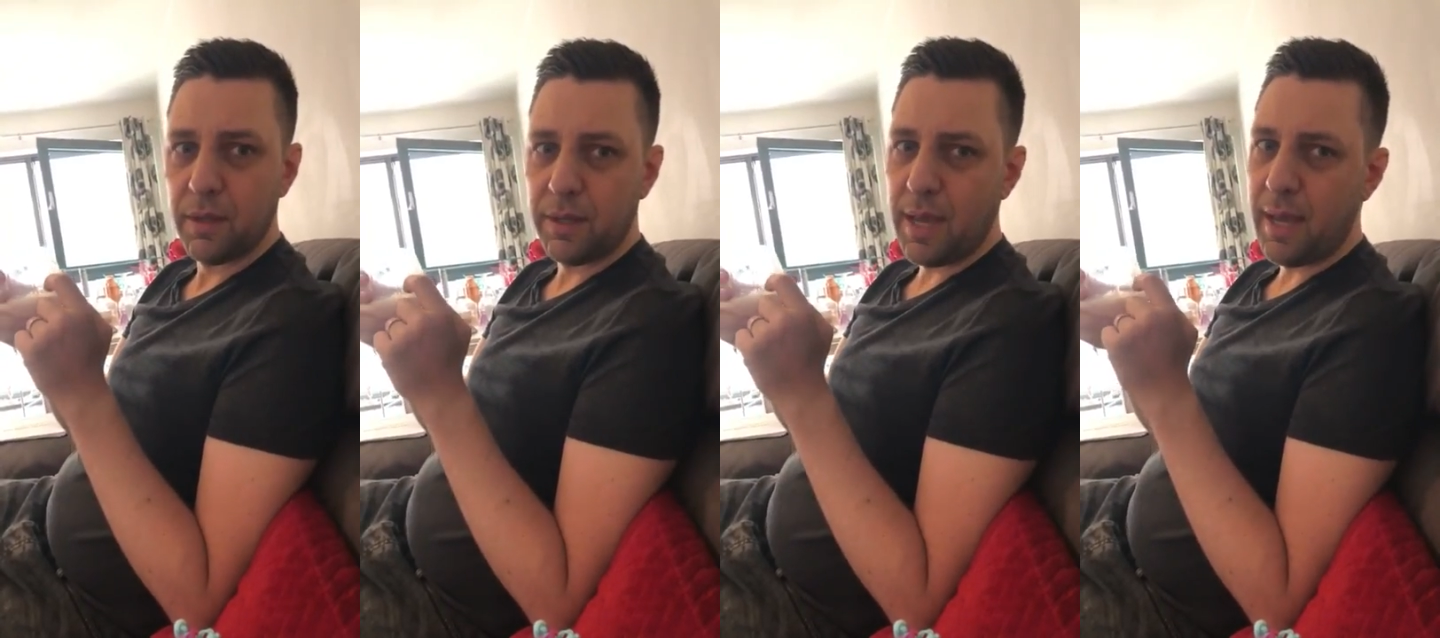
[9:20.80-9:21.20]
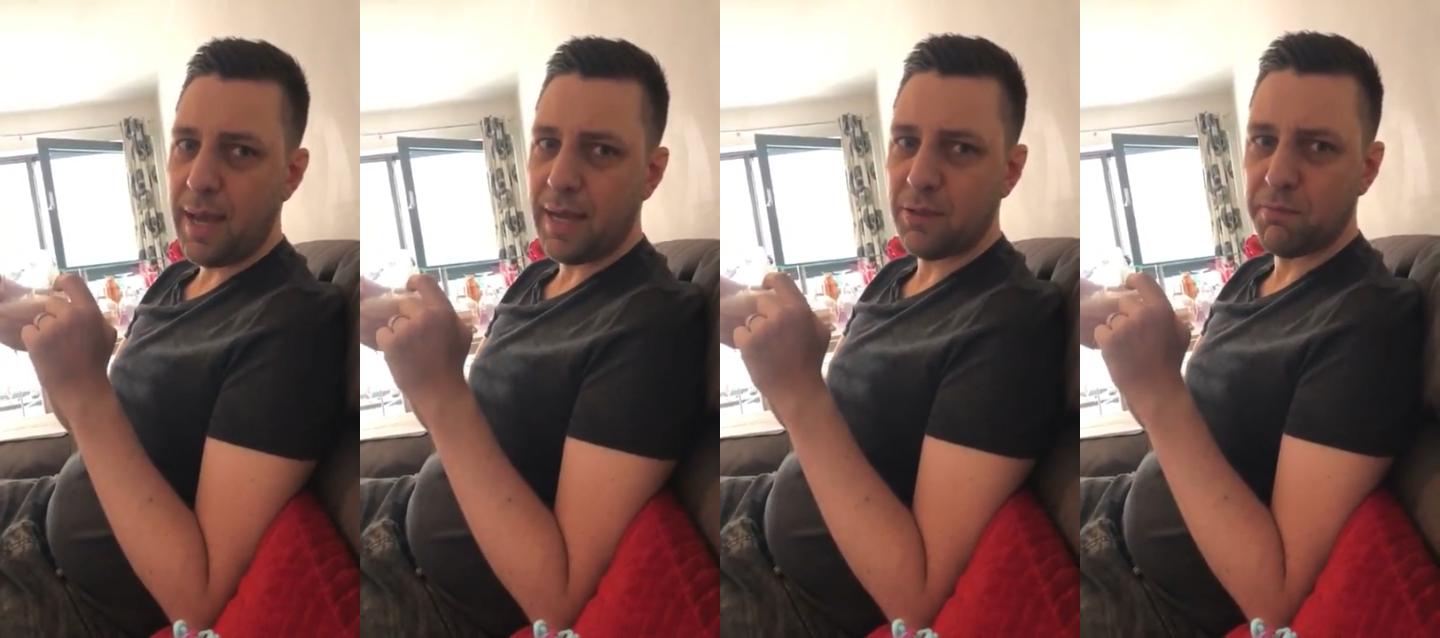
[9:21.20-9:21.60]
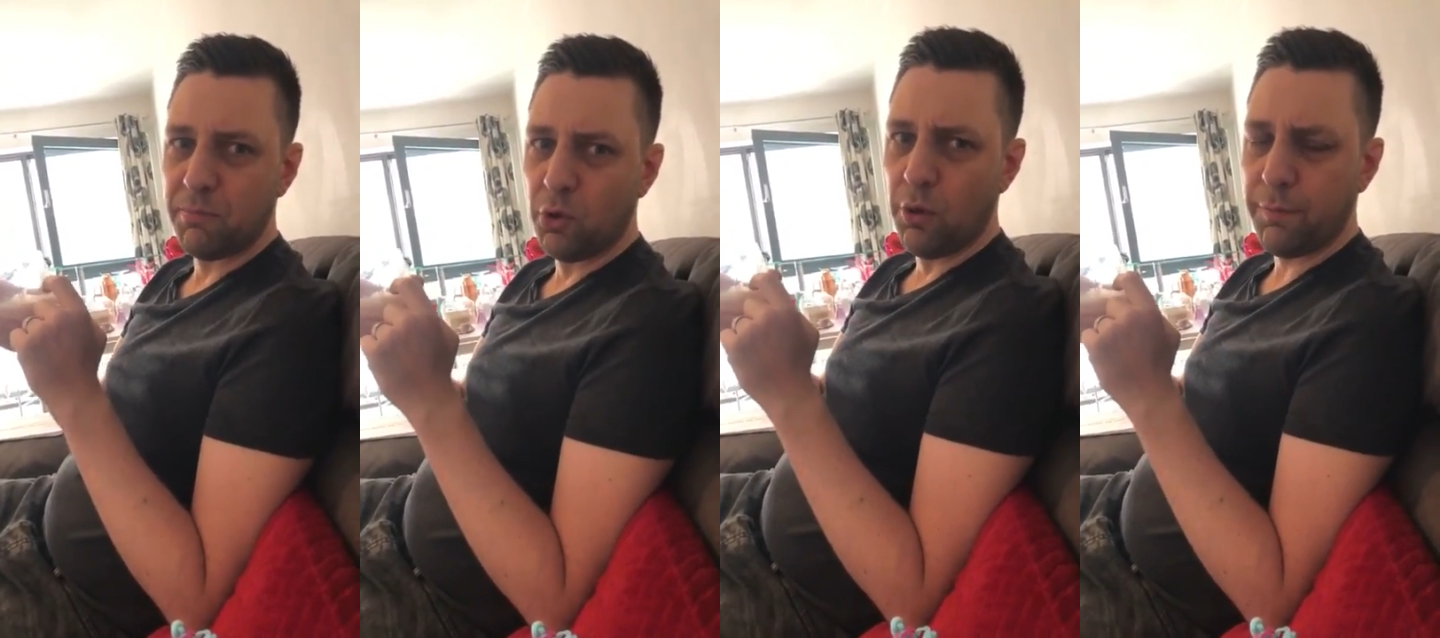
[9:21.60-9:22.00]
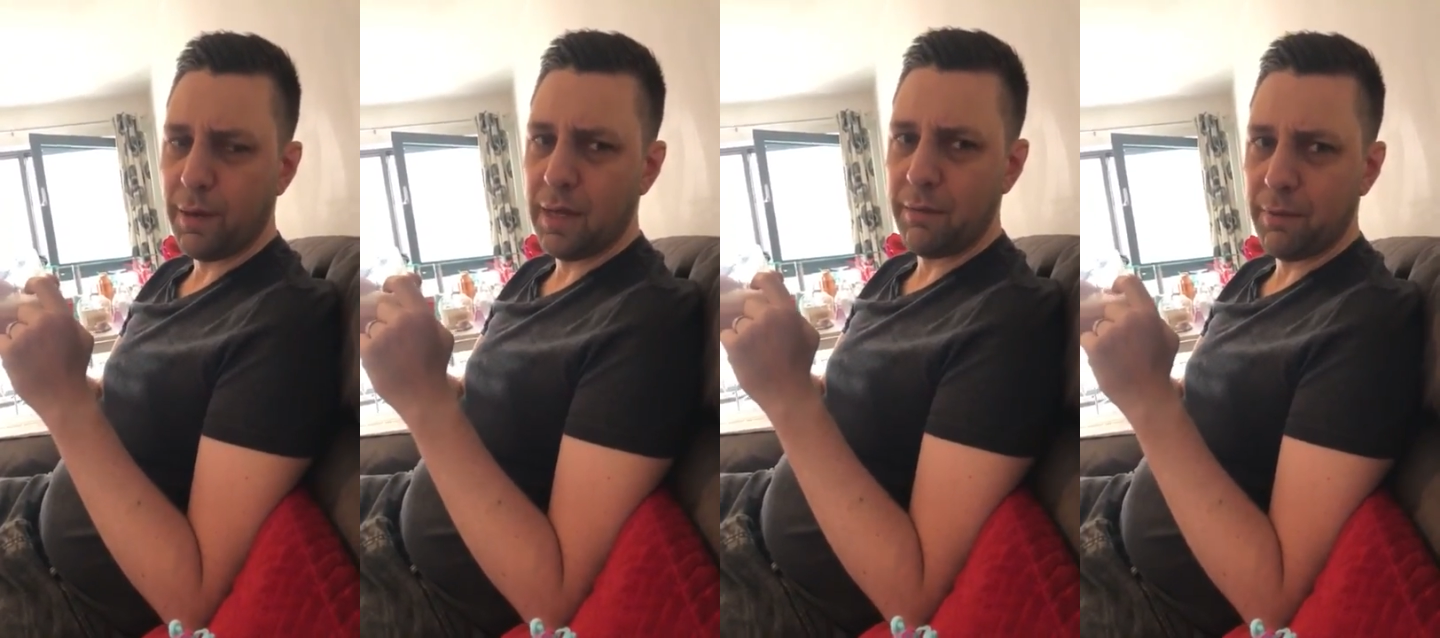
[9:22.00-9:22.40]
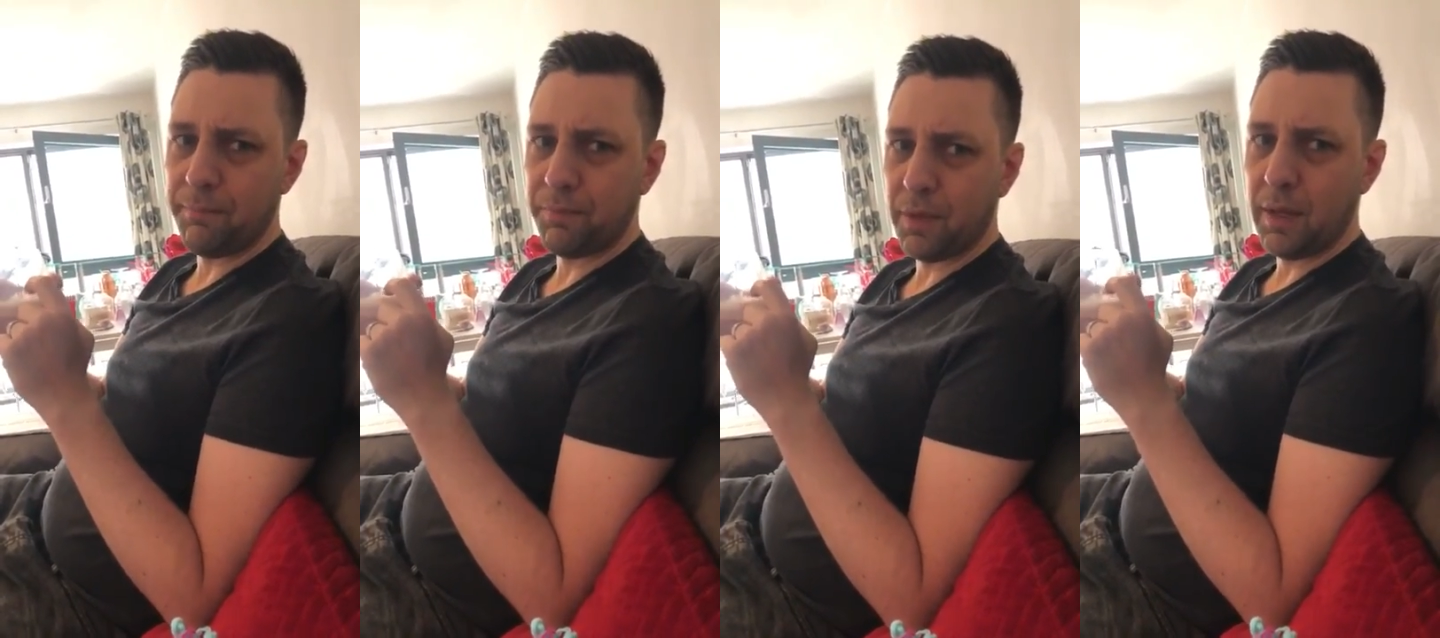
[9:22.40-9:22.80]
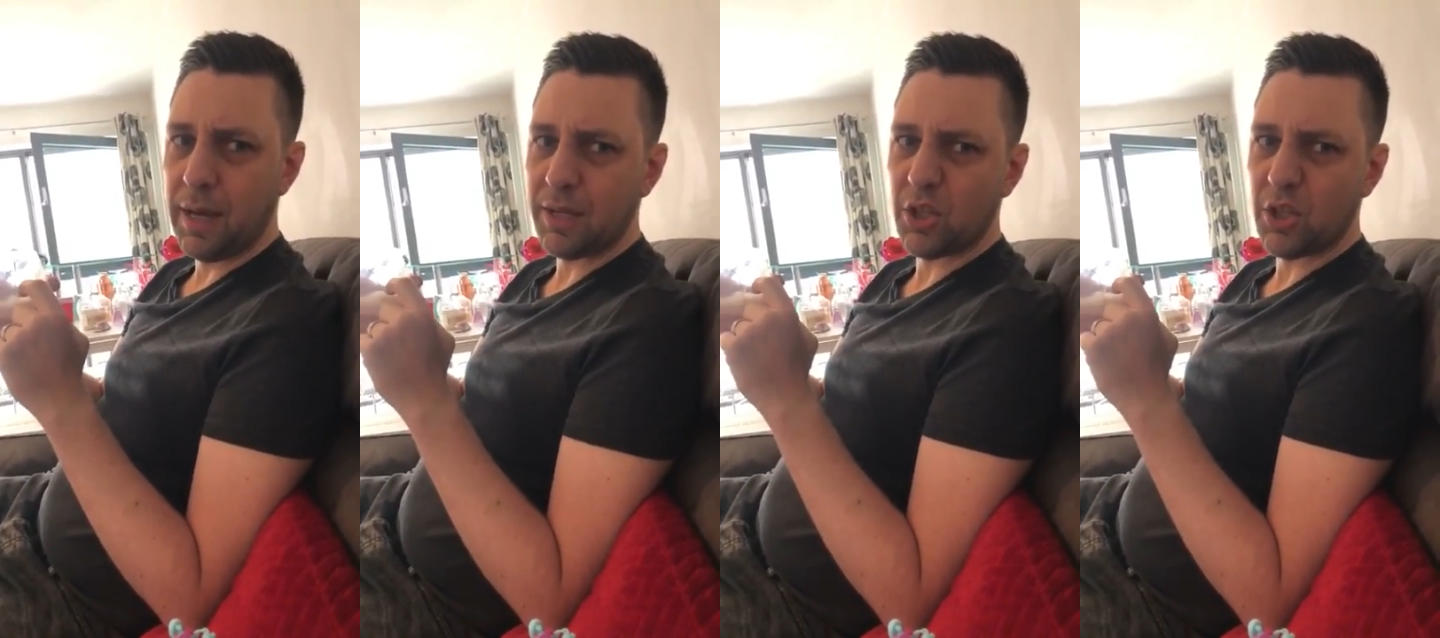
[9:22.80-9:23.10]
Yeah. Uh, I actually think it does.